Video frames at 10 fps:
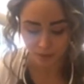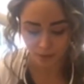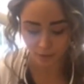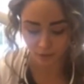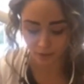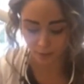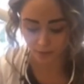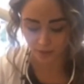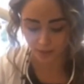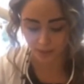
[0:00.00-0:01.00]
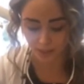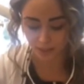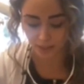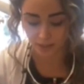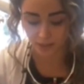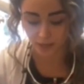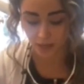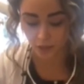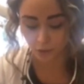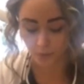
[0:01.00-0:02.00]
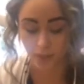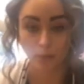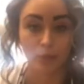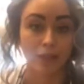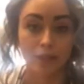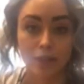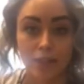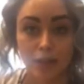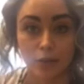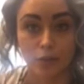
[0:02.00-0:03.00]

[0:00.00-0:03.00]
The other thing I wanted to say is you want to break things down.